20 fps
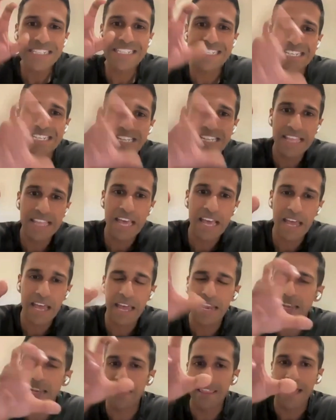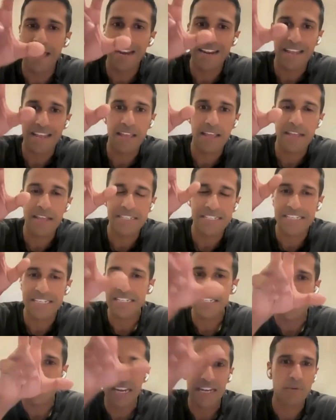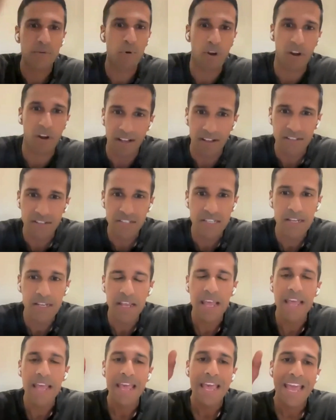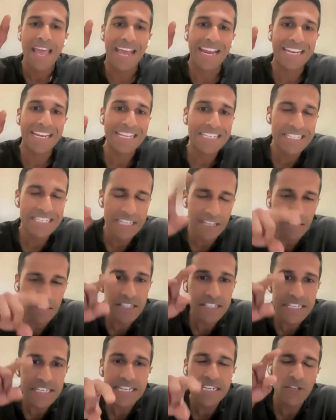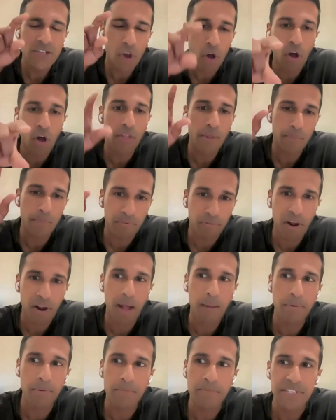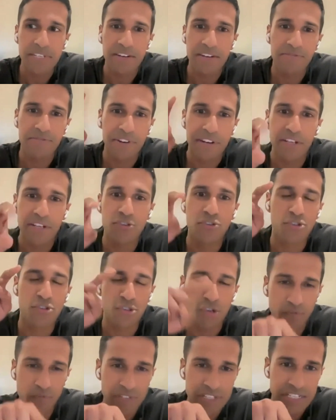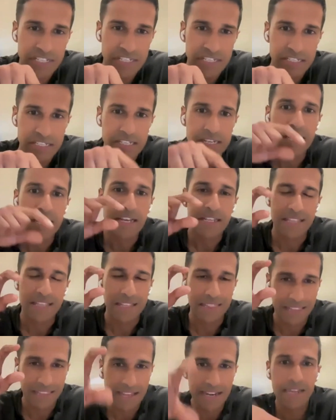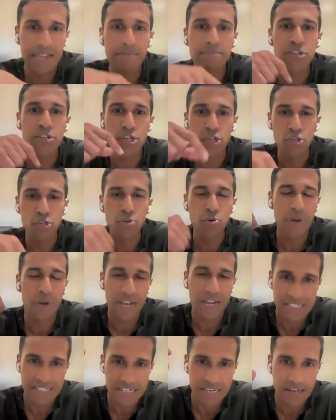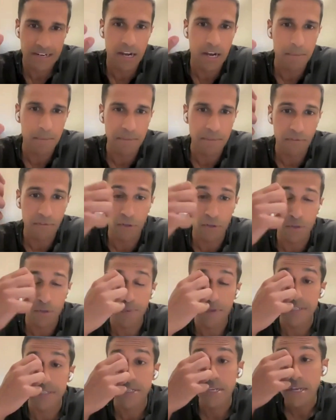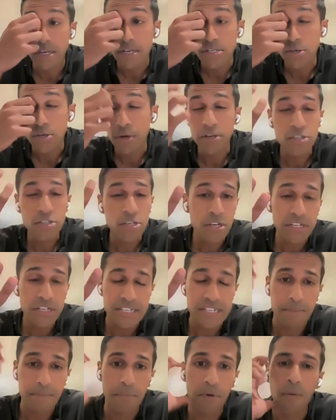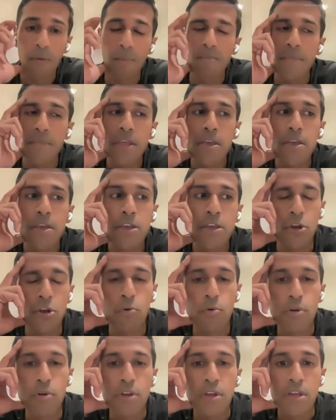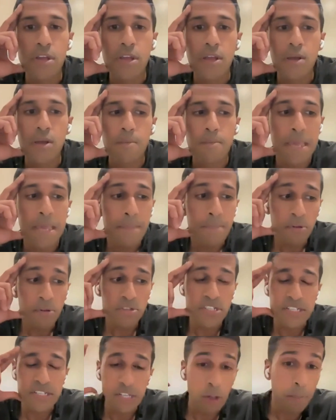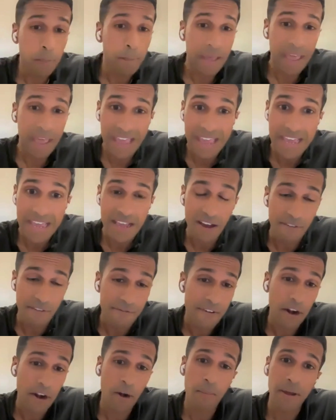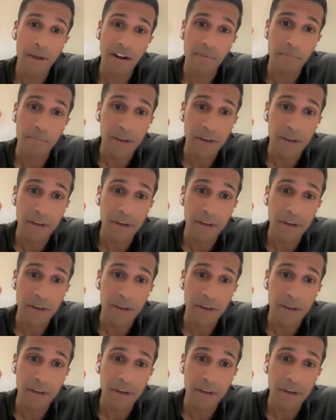seen that and that exist anywhere else. And he still sees all the problems in financial services that led him to do X.com in the first place. So here's a good example. People still pay a fair amount